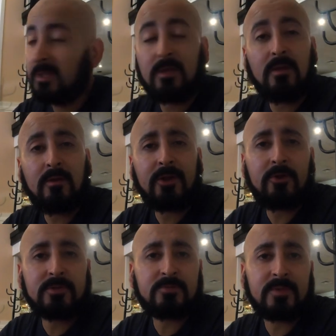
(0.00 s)
here i
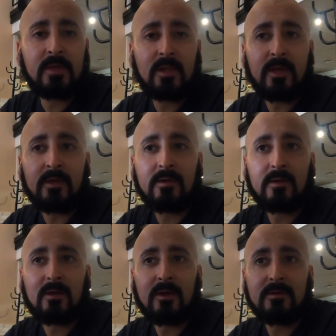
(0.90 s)
notice when they like
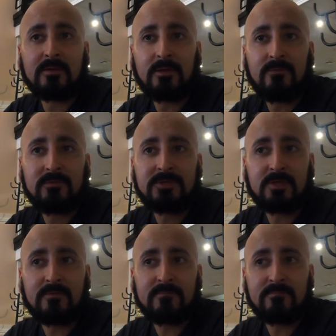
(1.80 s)
give you
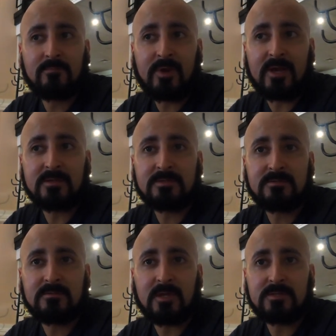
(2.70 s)
chicken breast
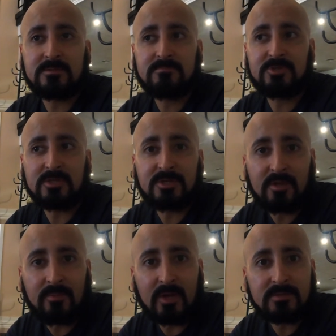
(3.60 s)
it's just
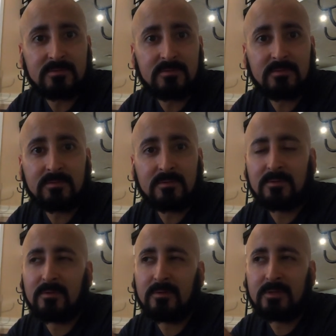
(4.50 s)
chicken breast
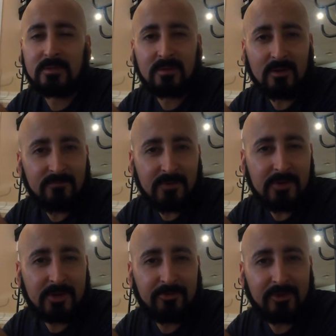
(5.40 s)
not
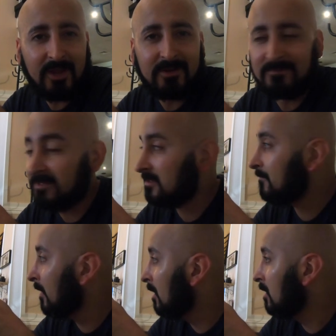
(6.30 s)
very creative is it
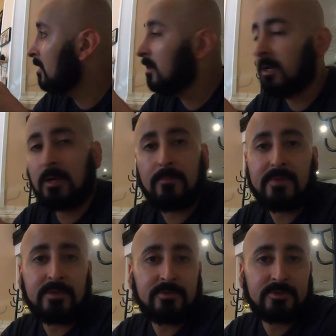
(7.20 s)
um,
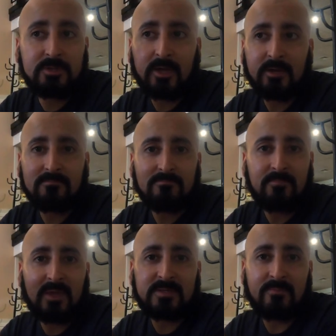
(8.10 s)
and then you just like
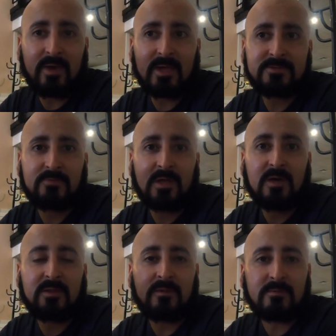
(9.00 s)
mix and match with
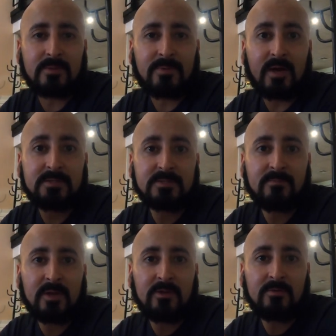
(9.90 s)
other parts in the
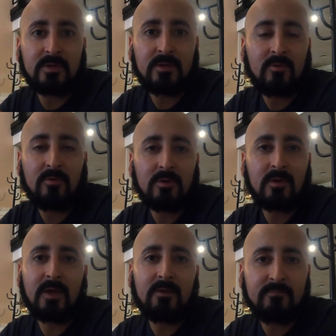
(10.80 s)
menu you can order
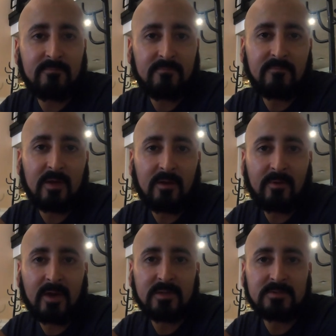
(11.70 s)
like uh,
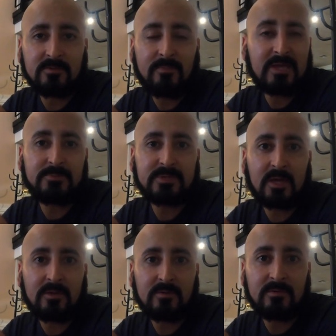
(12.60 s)
rice or mashed
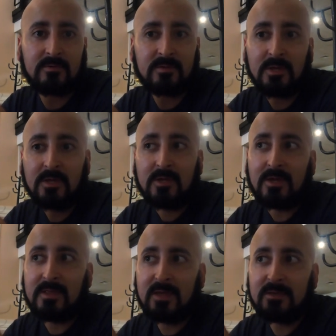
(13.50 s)
potatoes
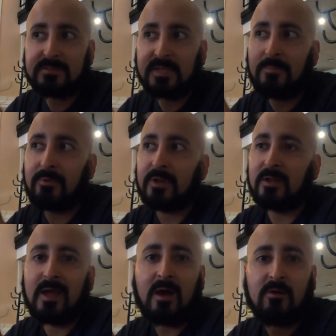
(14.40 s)
and they separate
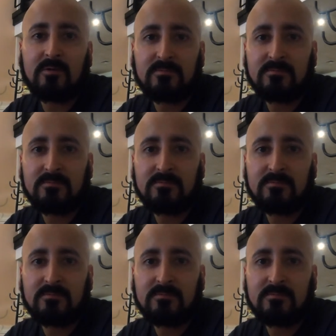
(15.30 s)
it out